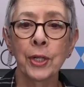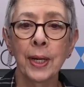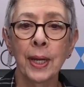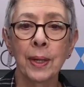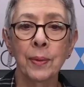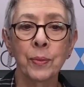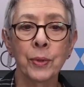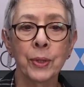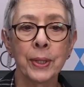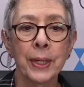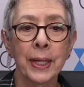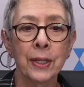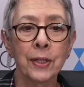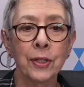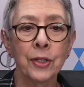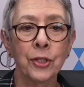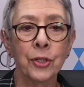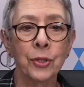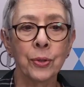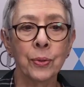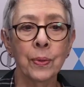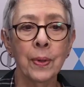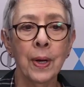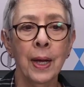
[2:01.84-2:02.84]
and we'll get
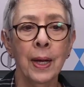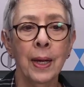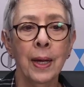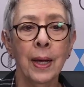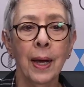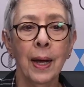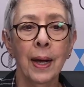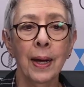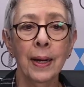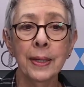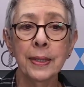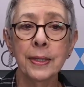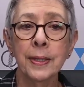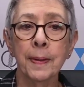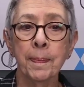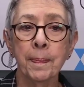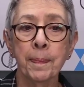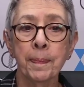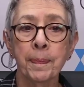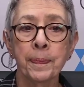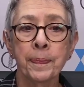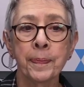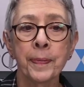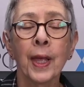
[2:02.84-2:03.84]
to Hazem.
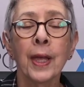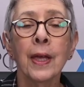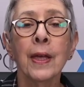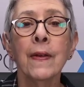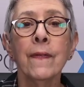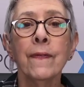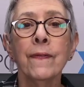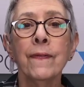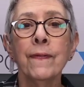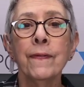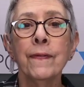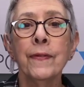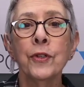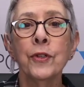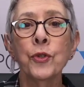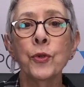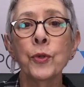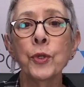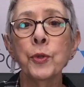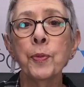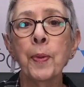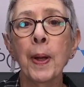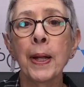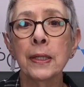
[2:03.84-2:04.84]
The
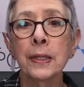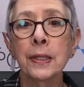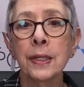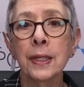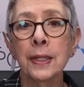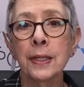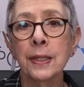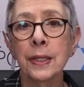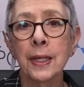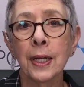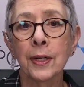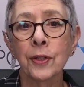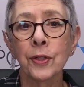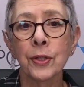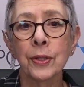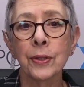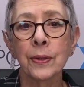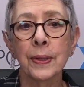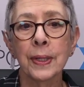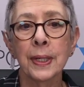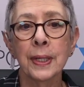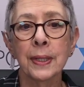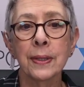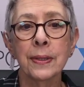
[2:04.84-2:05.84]
Jewish Policy Center
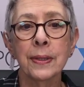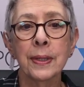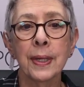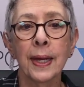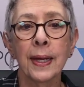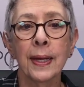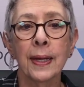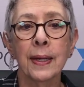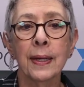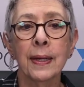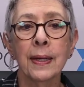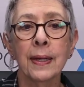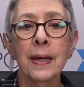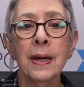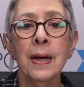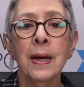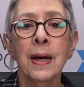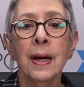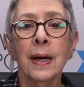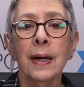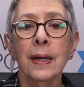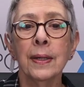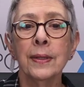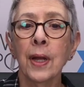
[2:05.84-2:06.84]
is a
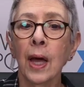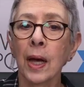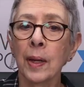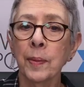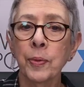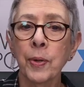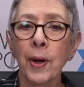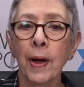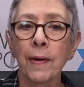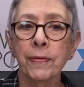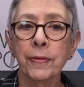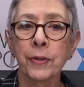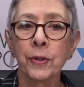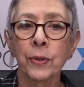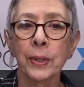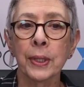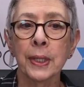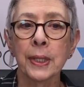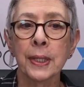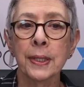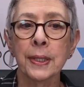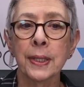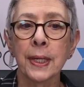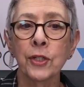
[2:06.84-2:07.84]
nonprofit
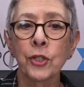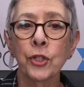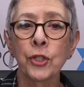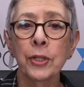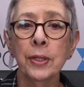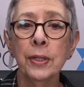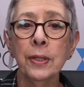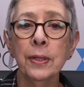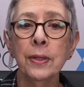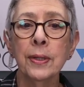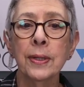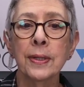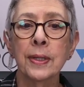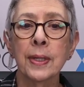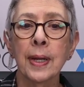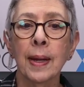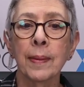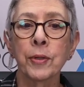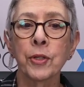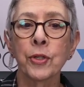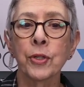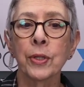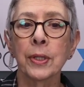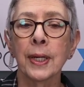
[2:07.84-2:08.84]
organization
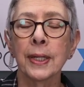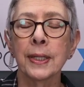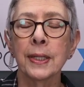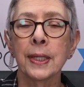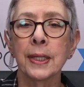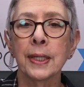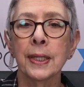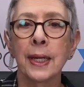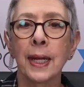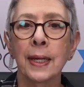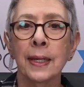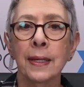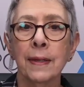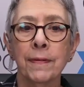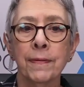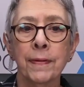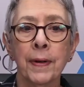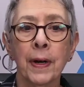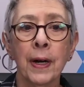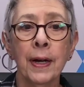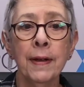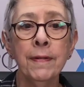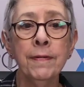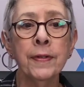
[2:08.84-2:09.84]
established in
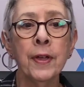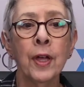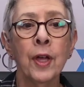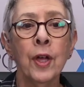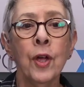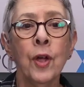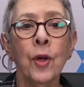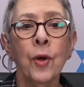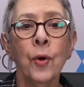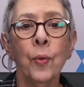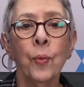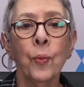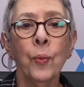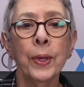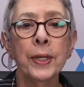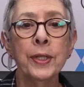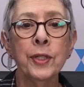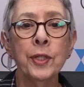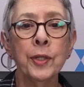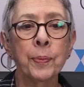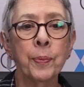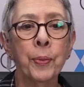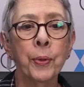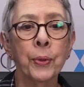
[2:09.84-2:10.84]
1985. We
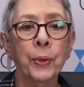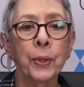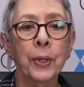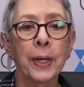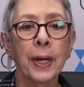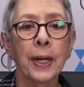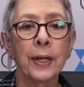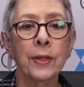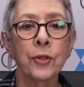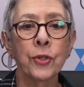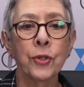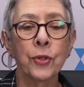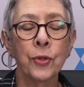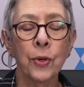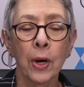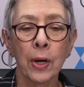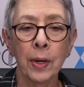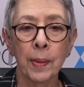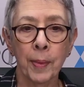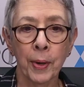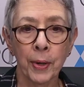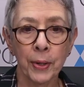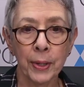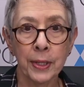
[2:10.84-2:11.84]
support a strong
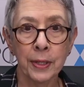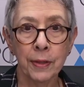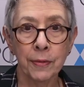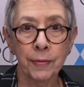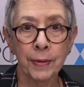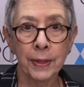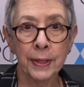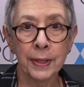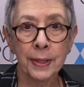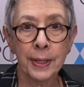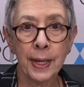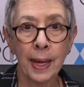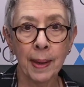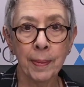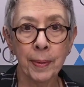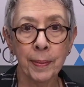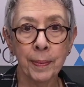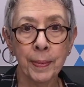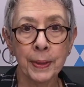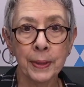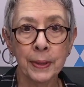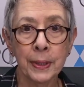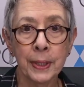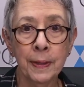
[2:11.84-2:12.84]
American defense
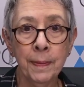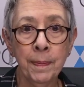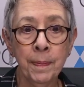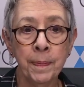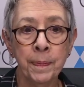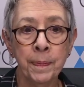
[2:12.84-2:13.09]
capability,